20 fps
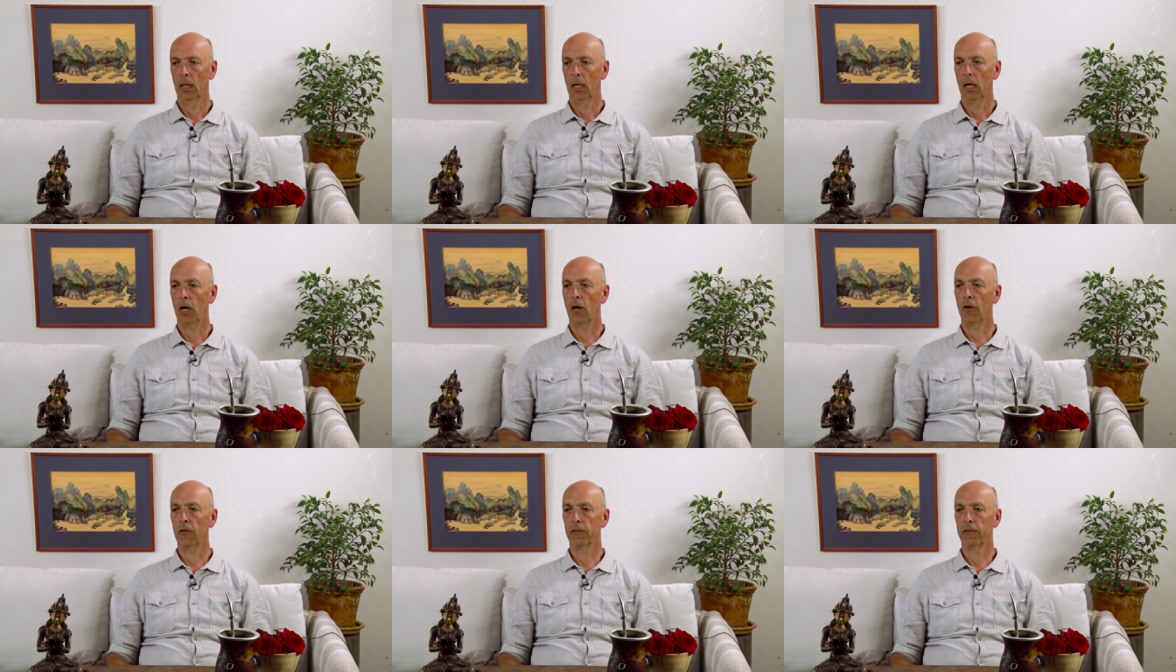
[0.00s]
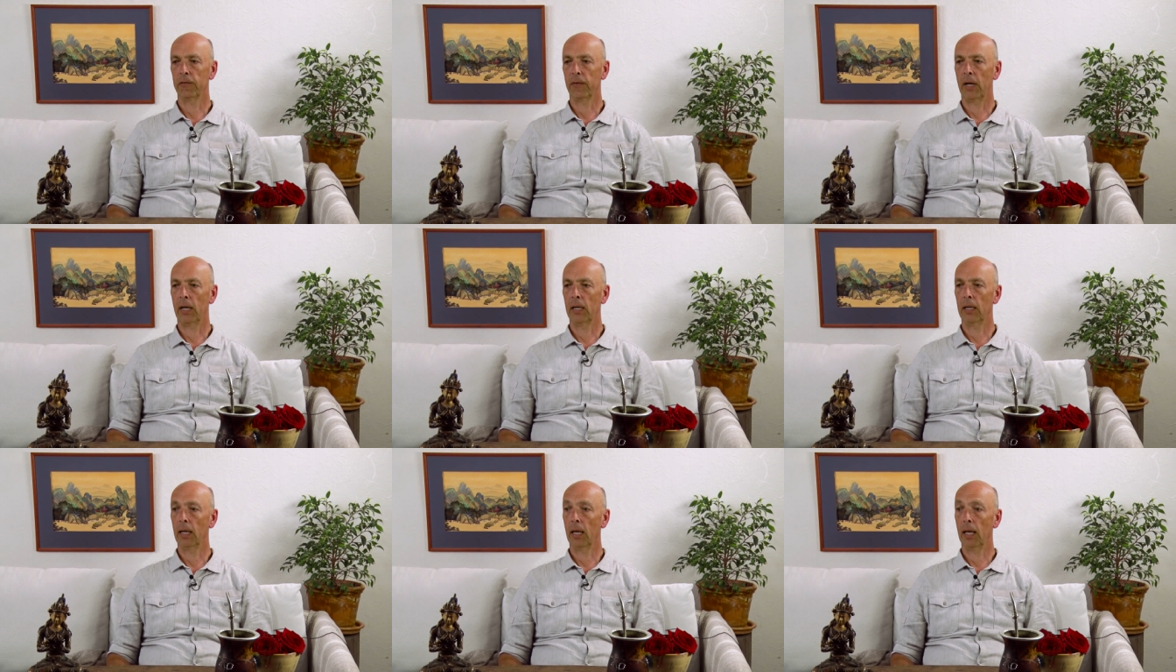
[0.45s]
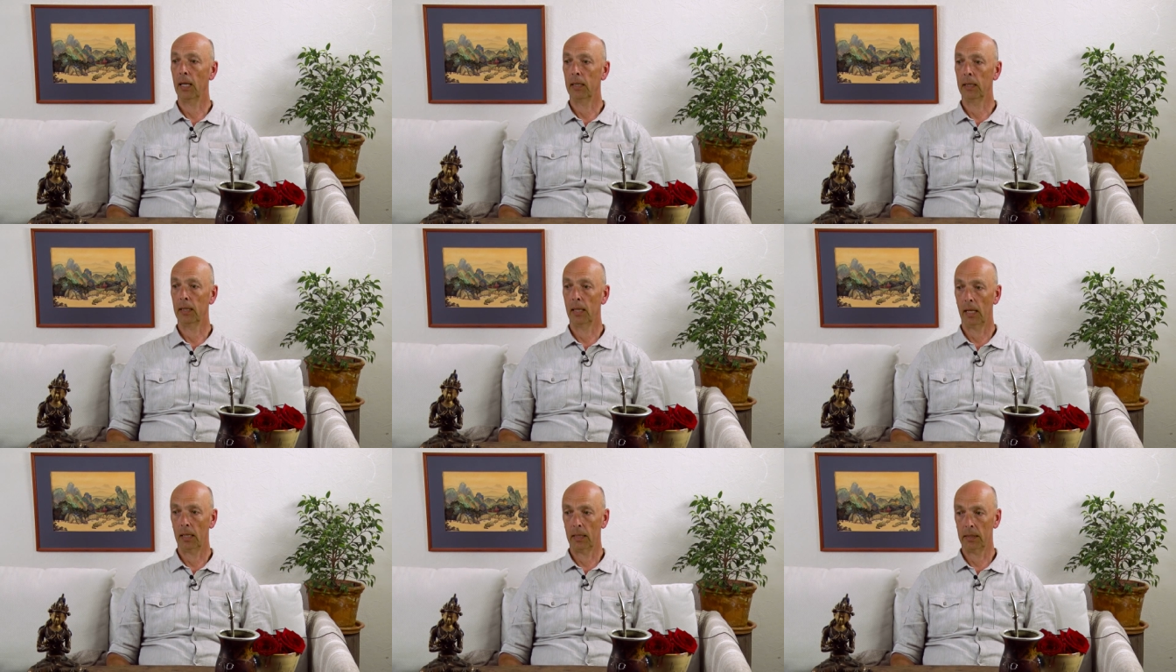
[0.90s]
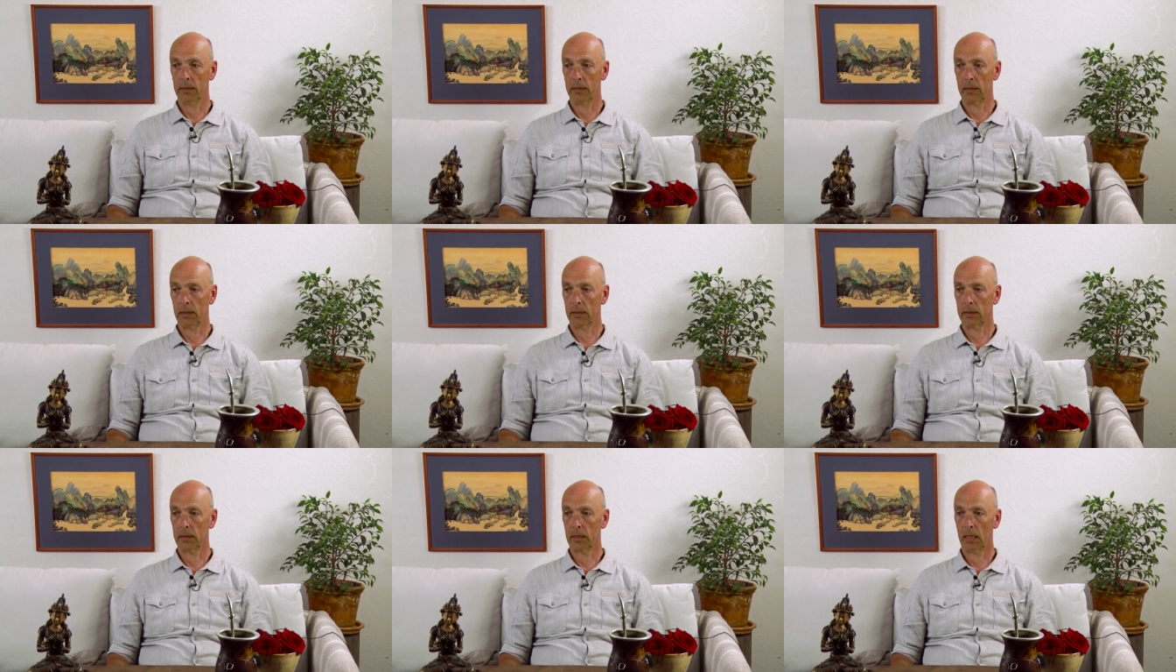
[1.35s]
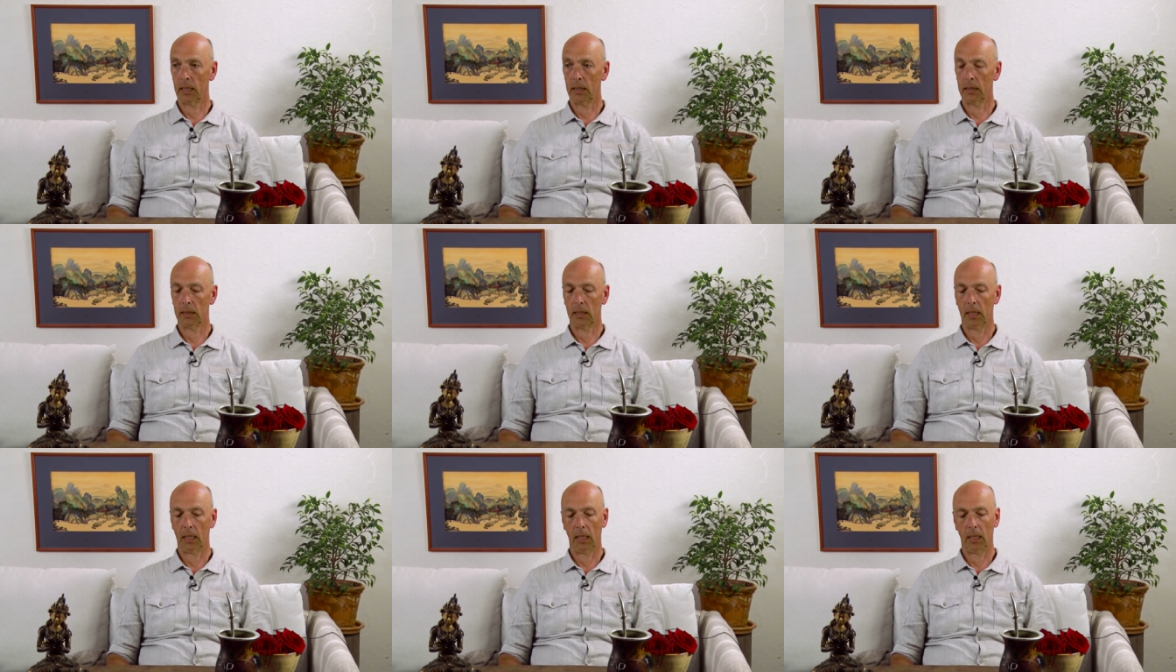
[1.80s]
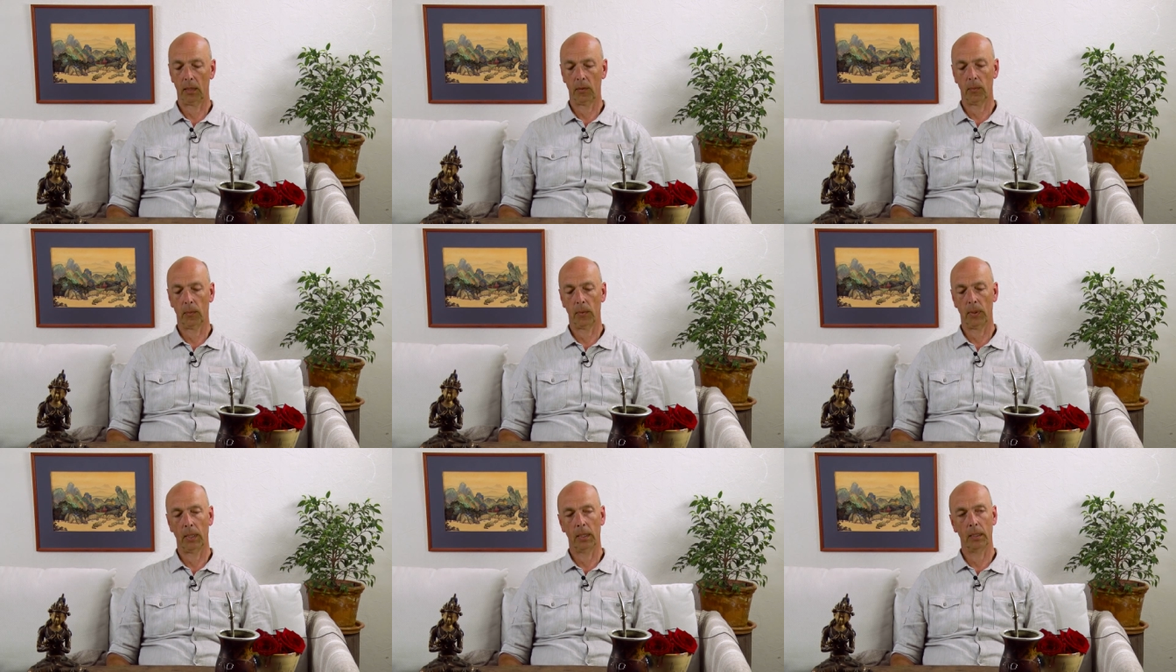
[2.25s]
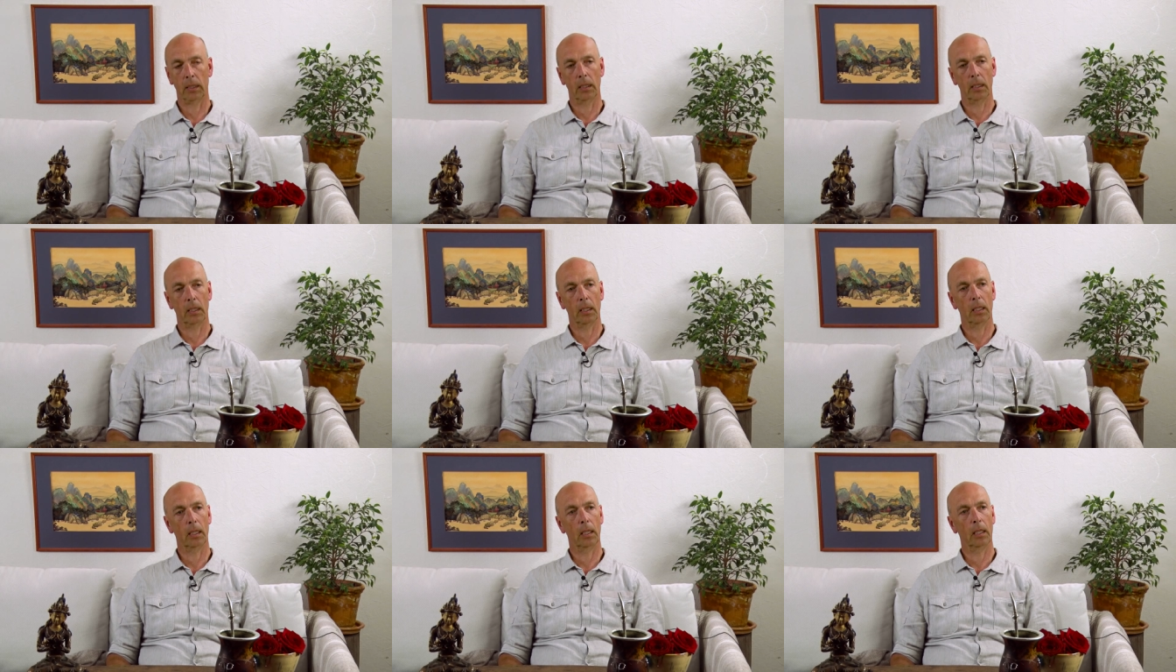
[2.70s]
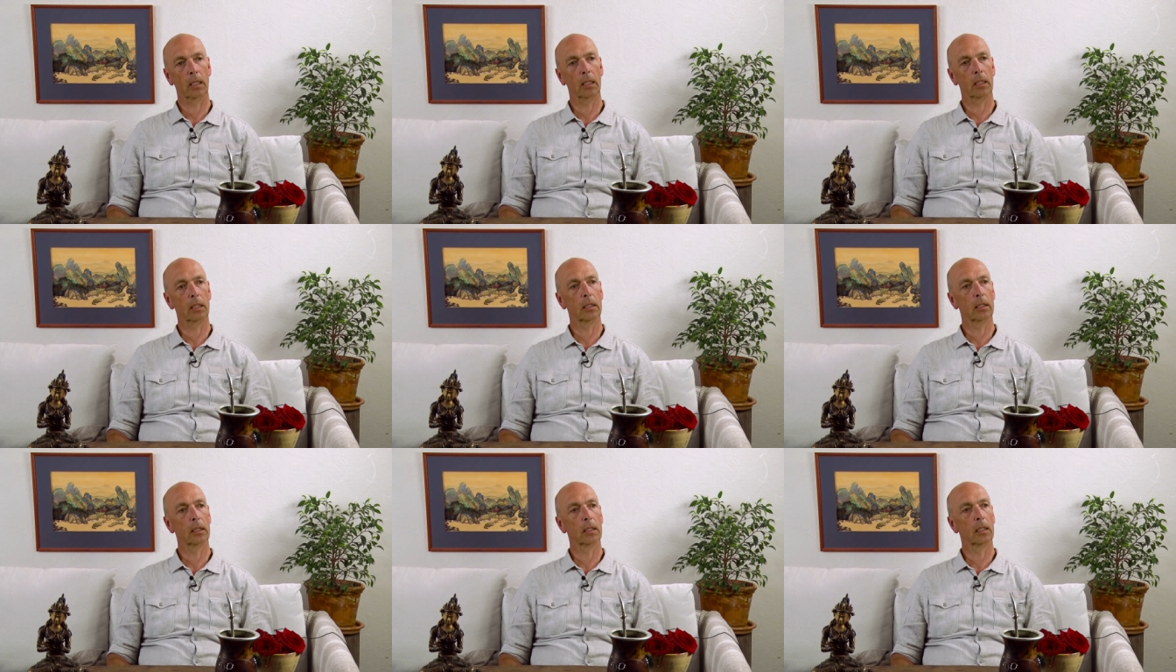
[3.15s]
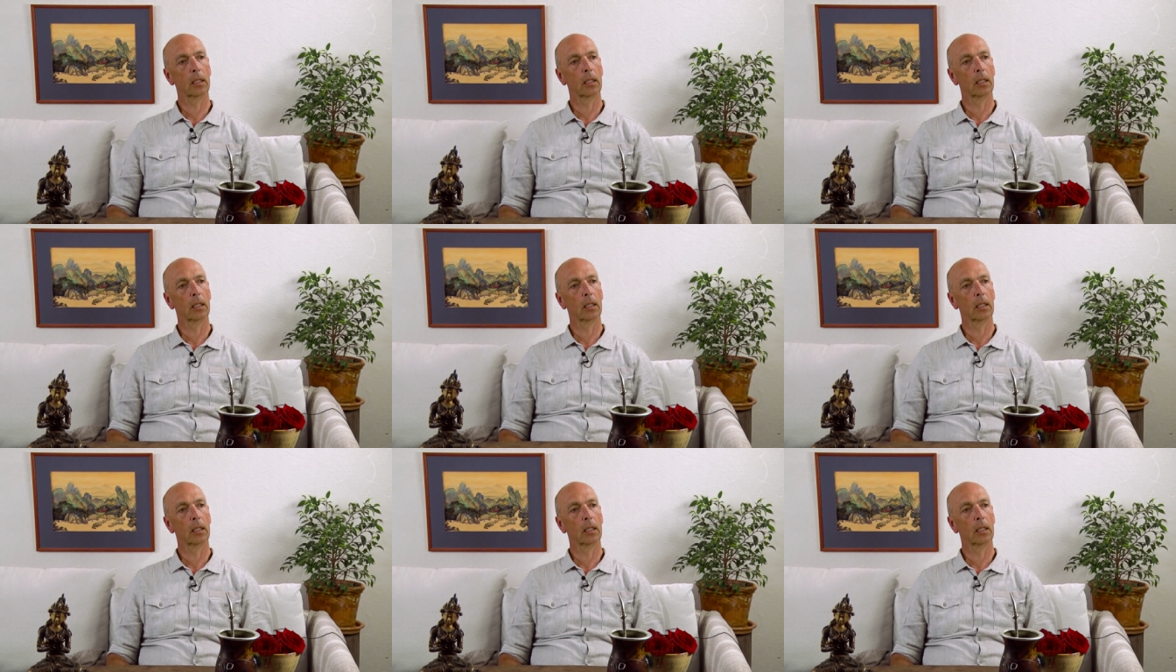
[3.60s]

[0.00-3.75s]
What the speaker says: how far analysis can take one, and